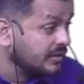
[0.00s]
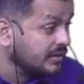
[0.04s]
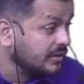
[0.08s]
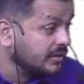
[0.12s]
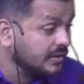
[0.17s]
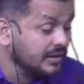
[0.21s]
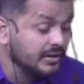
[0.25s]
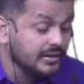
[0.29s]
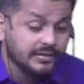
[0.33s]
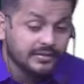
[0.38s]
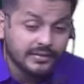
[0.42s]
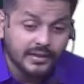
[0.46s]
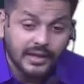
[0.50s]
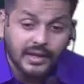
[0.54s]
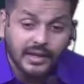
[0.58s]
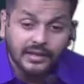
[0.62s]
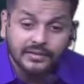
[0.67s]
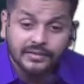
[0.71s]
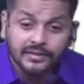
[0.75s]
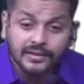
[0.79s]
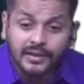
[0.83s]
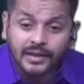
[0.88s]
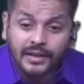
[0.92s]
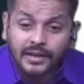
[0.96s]
It
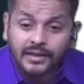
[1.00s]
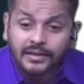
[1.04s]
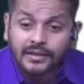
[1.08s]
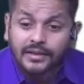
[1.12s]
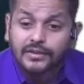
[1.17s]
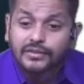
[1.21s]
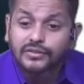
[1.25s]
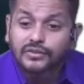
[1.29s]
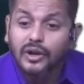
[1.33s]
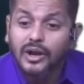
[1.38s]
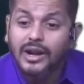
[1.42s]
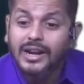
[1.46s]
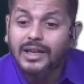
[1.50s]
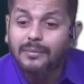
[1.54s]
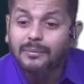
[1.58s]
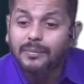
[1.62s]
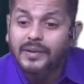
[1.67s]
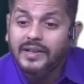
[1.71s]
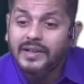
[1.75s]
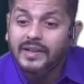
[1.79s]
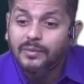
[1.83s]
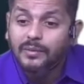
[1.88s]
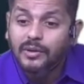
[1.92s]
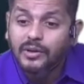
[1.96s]
says, it is not
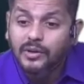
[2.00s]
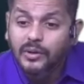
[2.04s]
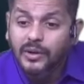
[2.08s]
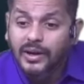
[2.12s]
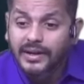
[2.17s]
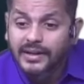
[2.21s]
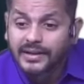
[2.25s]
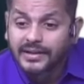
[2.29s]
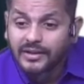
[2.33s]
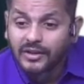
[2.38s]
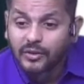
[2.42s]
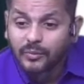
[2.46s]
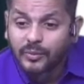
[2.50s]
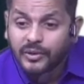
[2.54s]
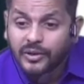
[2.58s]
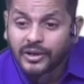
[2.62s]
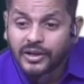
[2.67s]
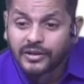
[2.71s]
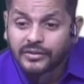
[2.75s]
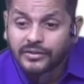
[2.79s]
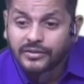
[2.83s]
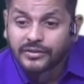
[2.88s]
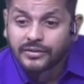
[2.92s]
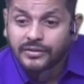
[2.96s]
applicable to addictive
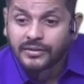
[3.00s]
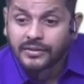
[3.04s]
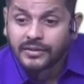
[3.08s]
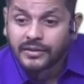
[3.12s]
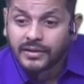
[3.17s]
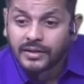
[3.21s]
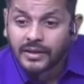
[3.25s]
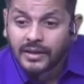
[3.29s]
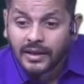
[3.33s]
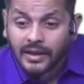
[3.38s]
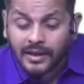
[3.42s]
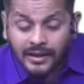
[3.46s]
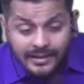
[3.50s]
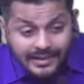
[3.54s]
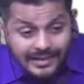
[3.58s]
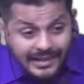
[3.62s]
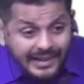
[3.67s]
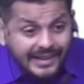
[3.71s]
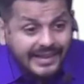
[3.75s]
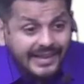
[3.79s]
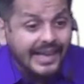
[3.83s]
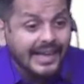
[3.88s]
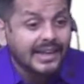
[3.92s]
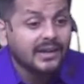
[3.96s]
products
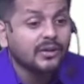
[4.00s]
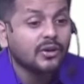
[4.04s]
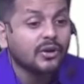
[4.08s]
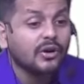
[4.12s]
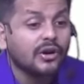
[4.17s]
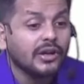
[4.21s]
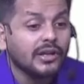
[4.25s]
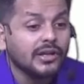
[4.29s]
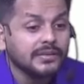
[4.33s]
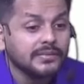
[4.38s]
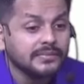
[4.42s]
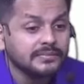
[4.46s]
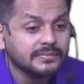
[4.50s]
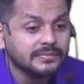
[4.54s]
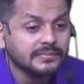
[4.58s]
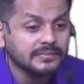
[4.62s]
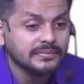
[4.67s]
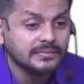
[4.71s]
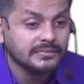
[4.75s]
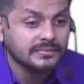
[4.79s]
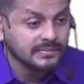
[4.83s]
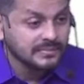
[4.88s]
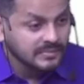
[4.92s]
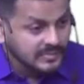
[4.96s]
like alcohol,
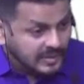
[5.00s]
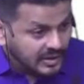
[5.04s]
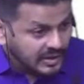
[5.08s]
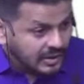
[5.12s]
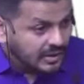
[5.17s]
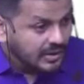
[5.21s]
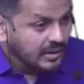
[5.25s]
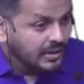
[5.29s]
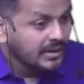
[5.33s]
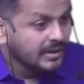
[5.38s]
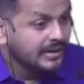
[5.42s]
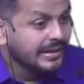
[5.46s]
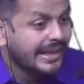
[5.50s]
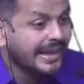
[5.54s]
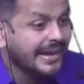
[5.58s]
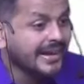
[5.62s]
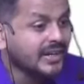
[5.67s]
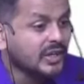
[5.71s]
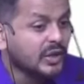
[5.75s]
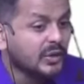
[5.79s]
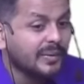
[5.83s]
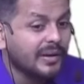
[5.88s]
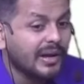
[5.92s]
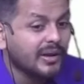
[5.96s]
like
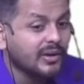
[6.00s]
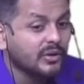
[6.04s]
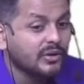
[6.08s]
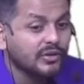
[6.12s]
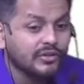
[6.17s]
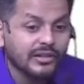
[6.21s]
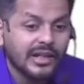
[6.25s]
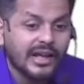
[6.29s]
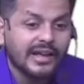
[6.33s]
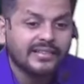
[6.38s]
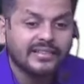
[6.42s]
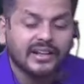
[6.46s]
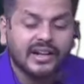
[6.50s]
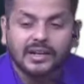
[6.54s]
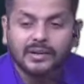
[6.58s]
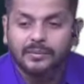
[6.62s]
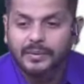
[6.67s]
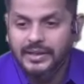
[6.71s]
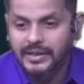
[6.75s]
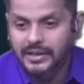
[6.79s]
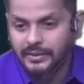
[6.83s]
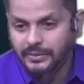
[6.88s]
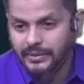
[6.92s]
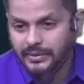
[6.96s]
tobacco. This law is not
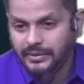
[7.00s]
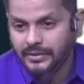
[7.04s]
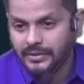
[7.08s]
applicable.